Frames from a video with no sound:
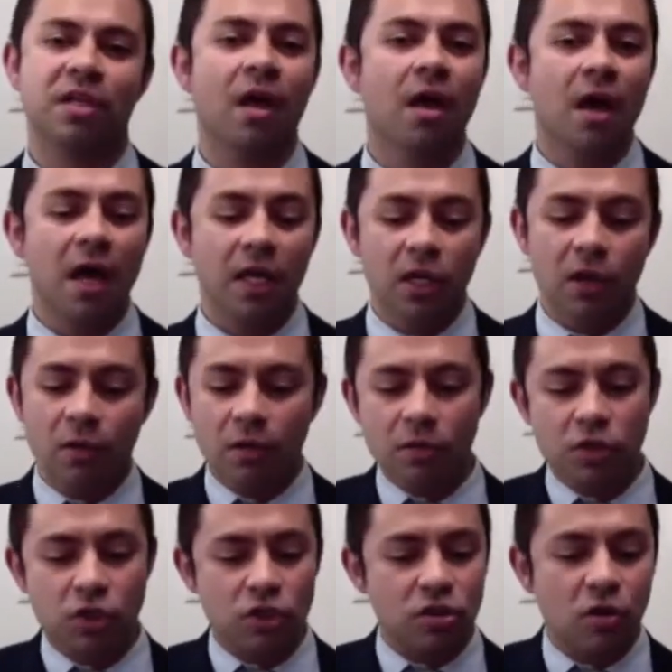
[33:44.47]
And,
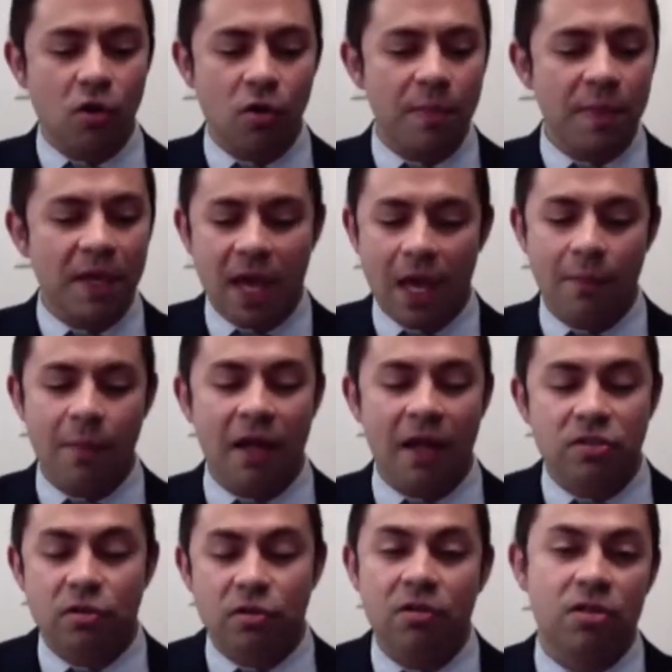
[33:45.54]
it just all became, I
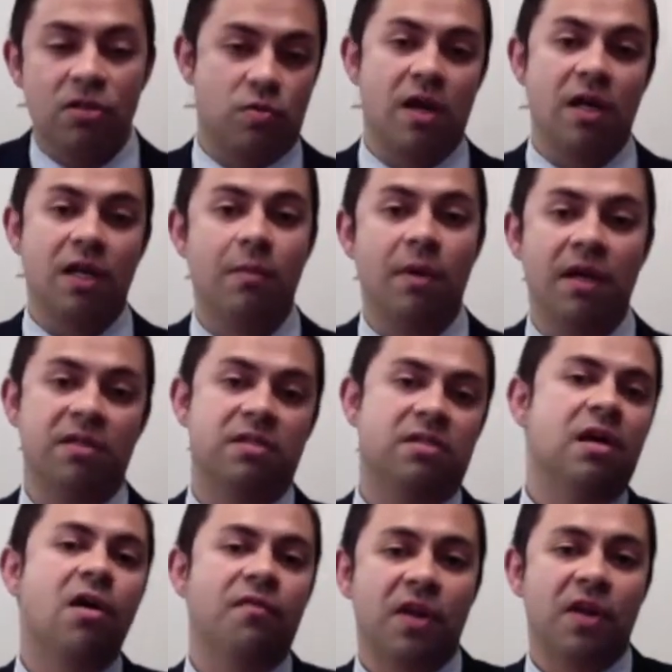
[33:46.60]
started training
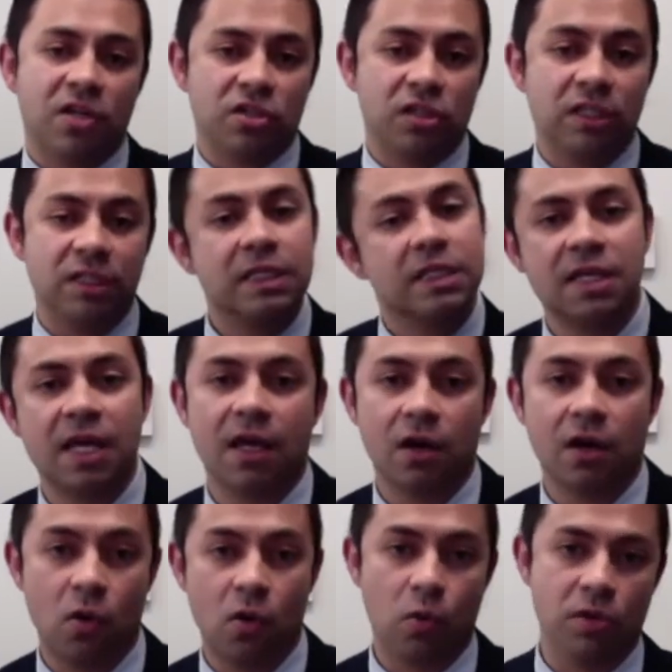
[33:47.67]
myself, and actually did take
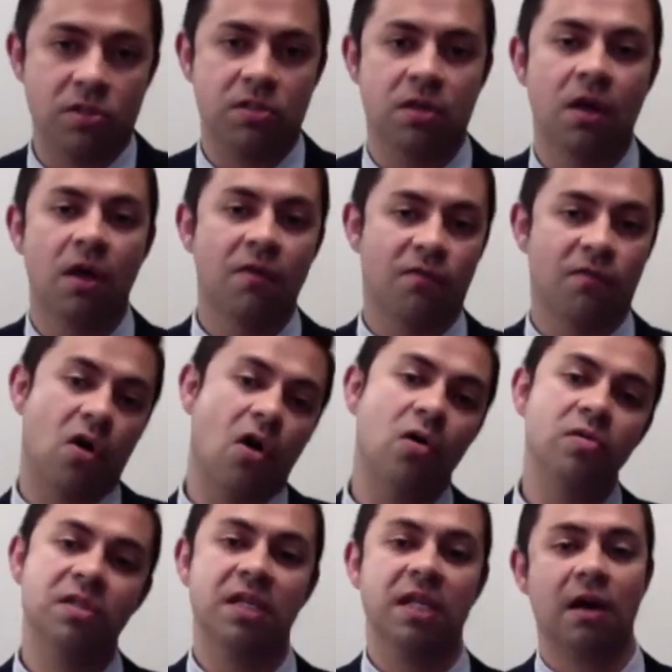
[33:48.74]
a course for
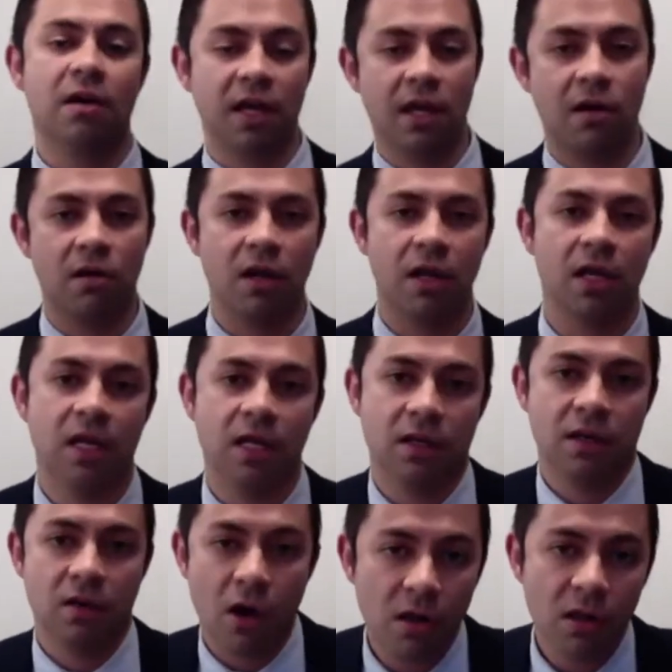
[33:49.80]
hosting out here in
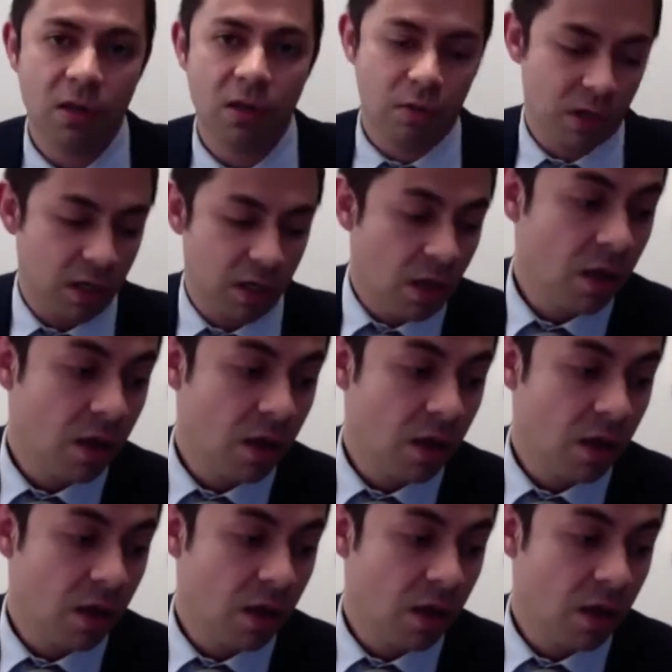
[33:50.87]
Hollywood,